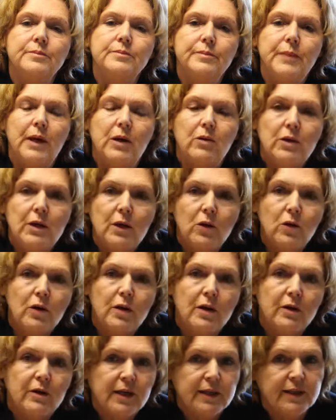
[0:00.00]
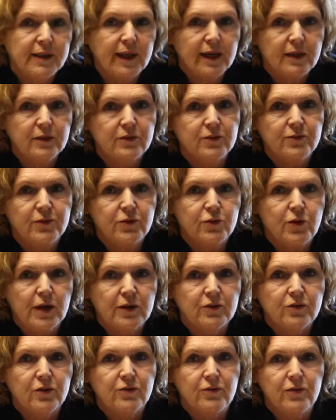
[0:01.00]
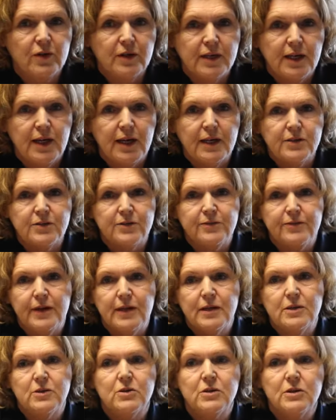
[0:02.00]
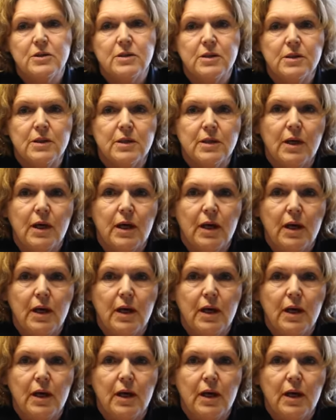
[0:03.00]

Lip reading: Mary Lawlor, Executive Director of Frontline Defenders,